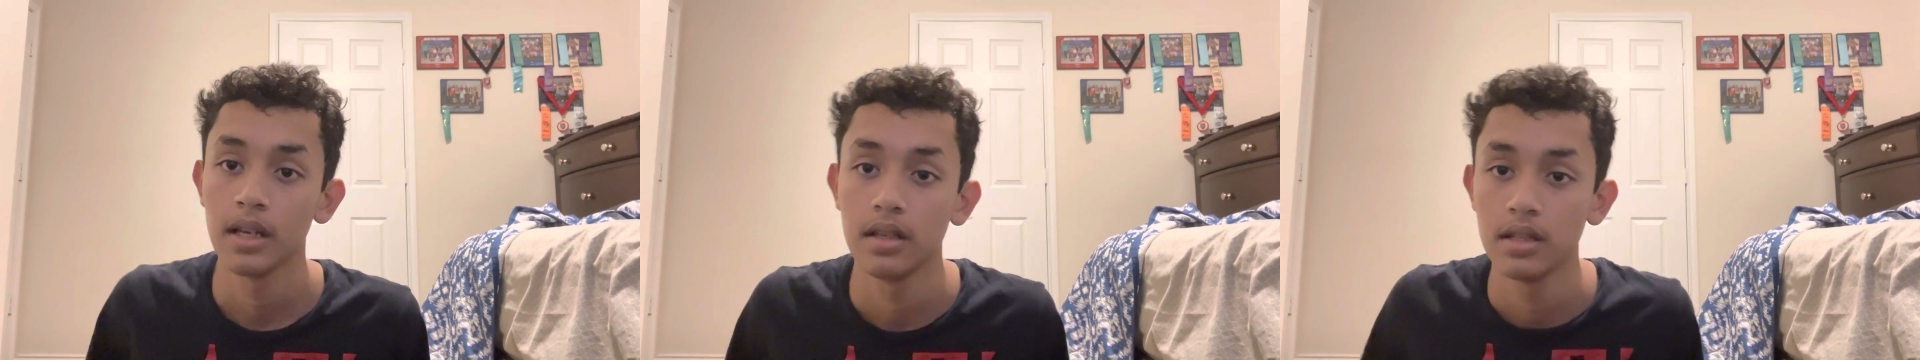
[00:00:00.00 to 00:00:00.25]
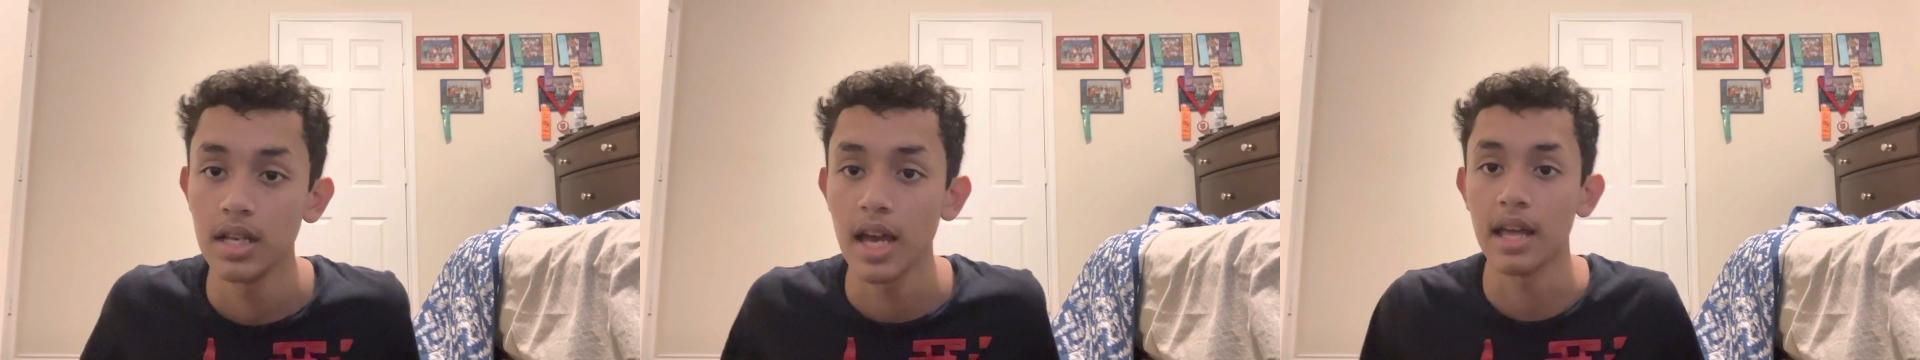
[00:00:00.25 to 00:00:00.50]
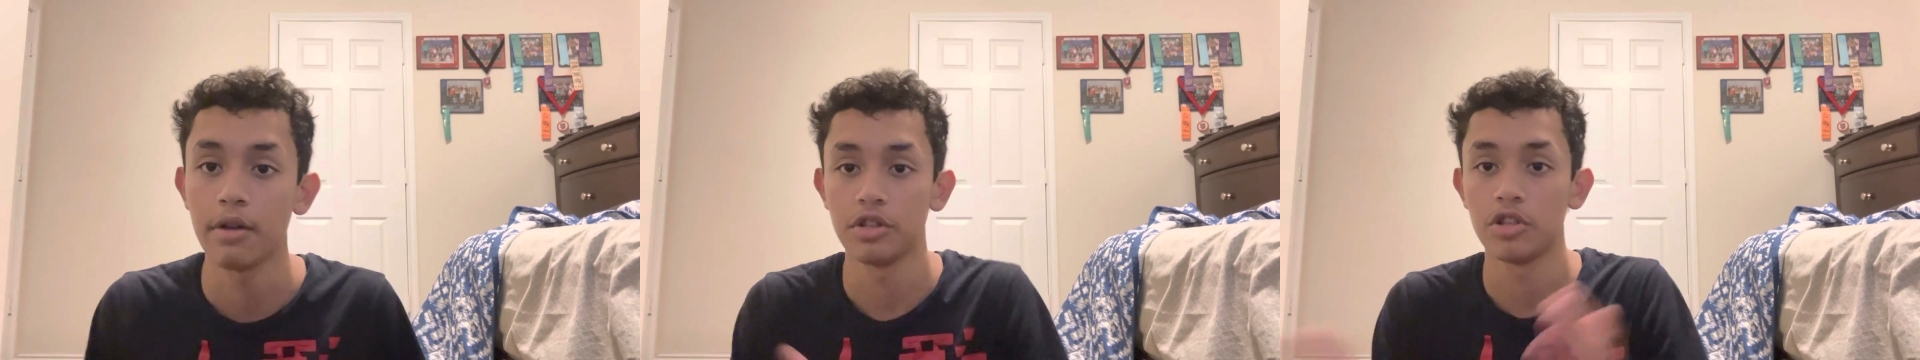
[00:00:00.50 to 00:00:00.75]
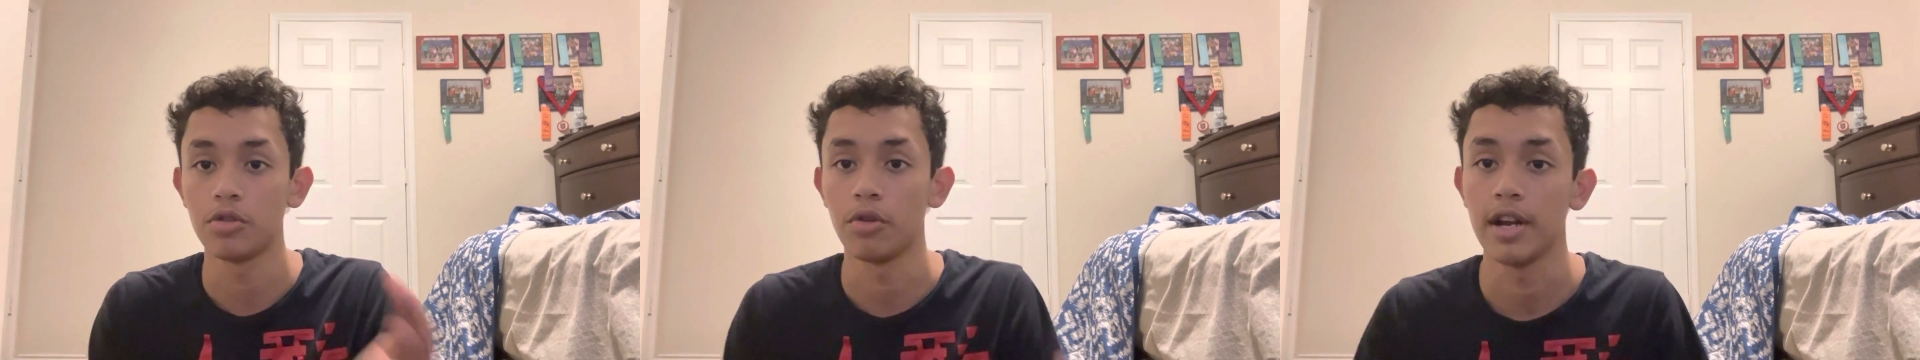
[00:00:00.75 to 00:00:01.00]
So yeah, that was the
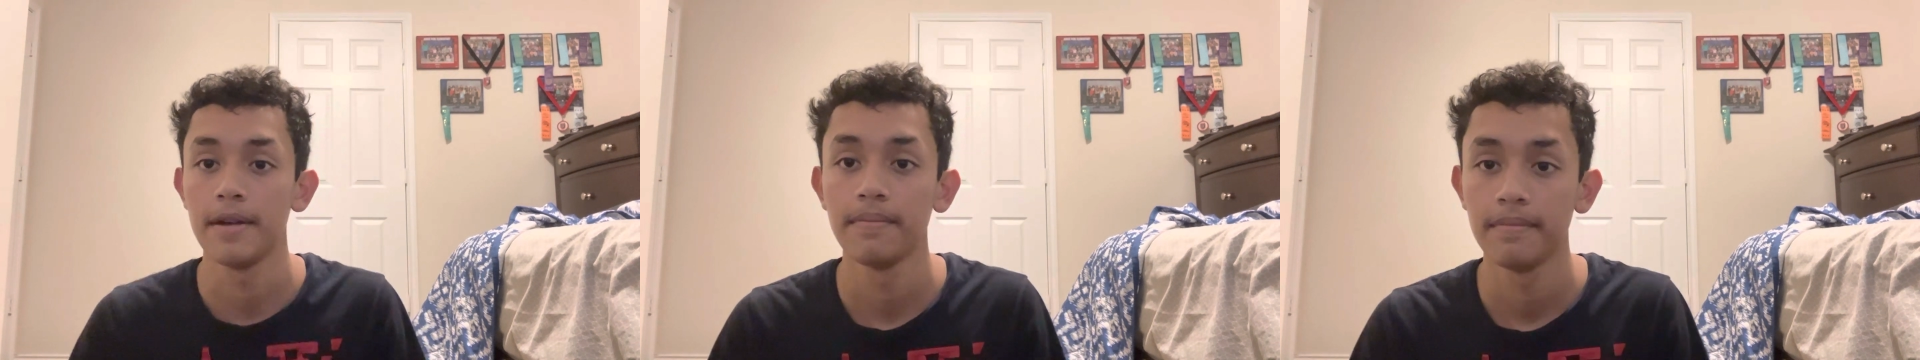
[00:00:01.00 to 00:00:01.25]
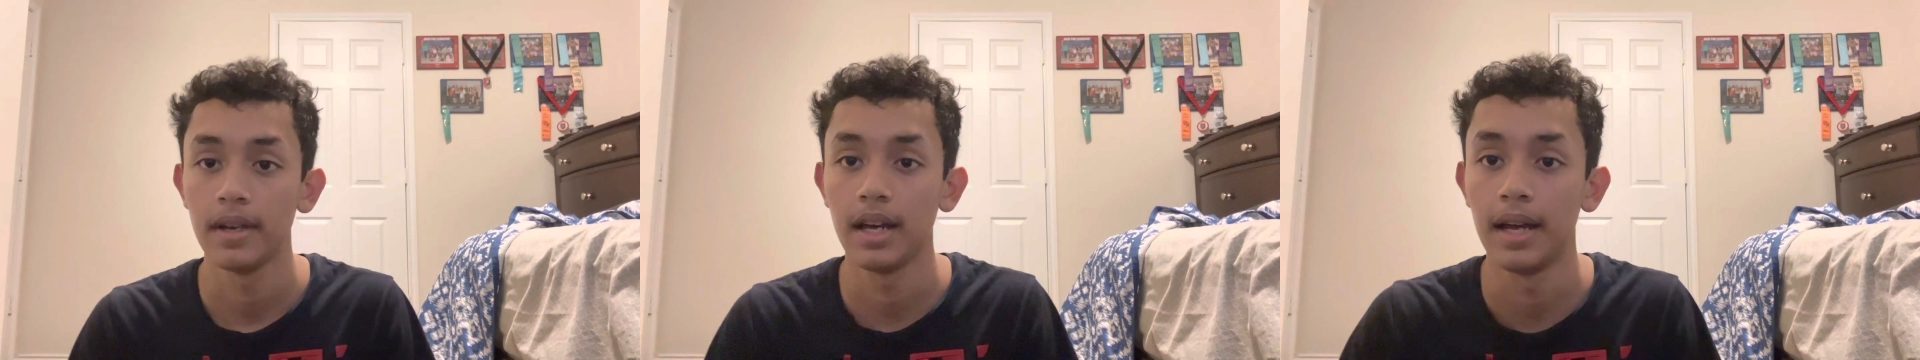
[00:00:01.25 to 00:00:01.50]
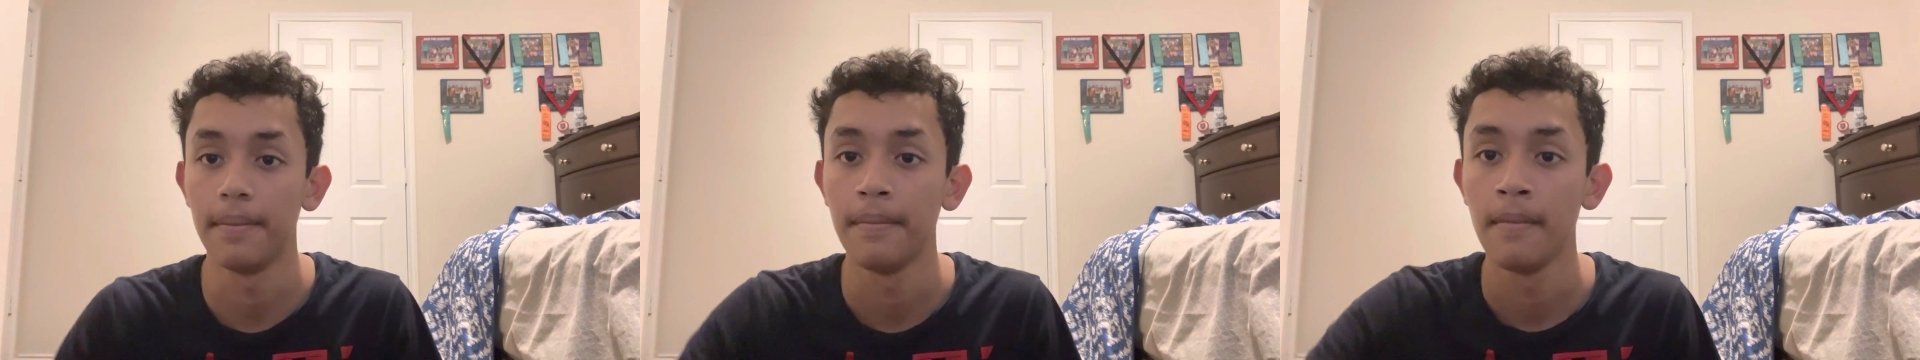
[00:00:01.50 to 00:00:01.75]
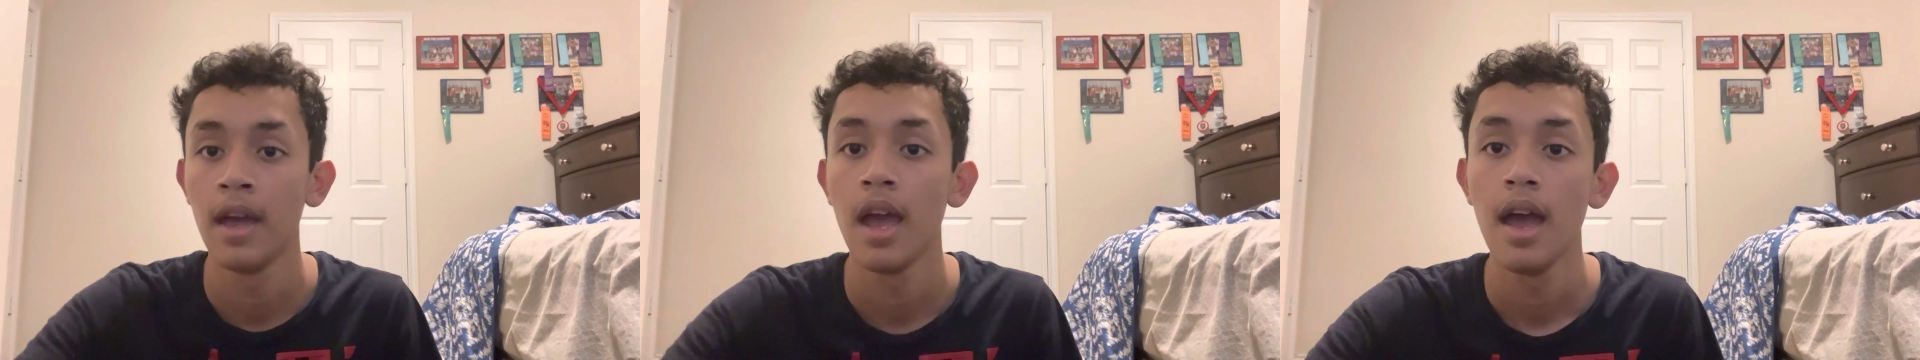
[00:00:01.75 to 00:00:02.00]
story. Um,
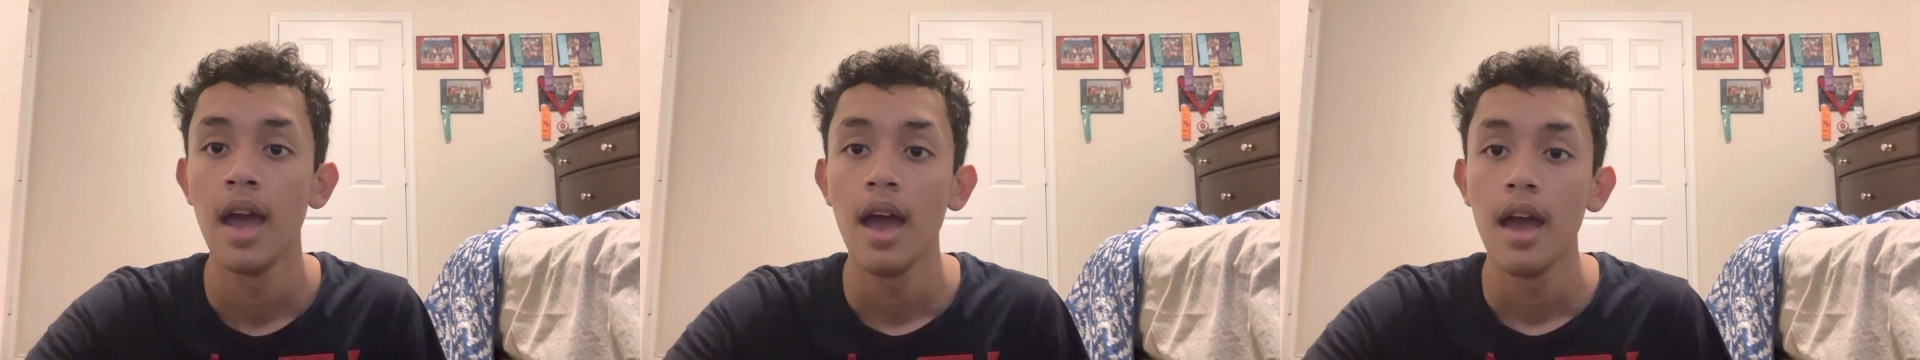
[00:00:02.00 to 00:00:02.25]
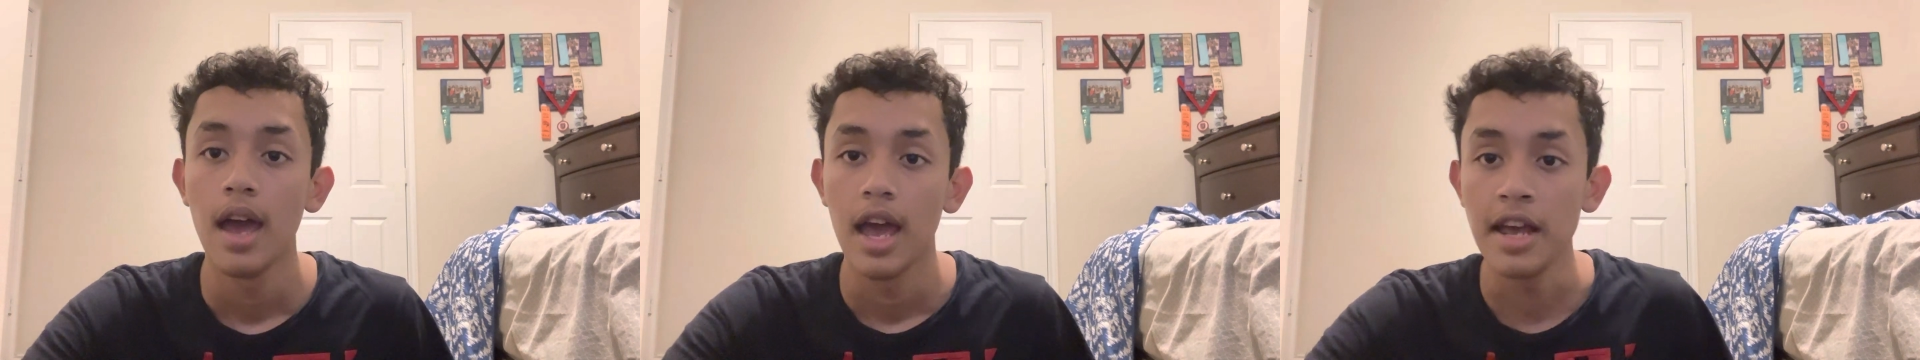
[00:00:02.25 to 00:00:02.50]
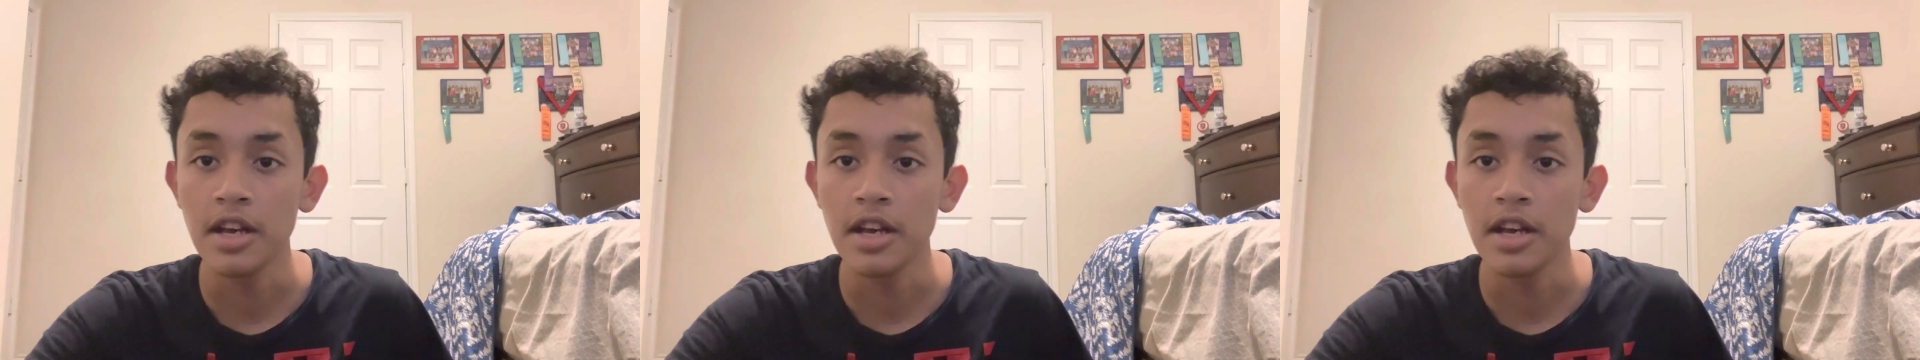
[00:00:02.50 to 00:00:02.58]
in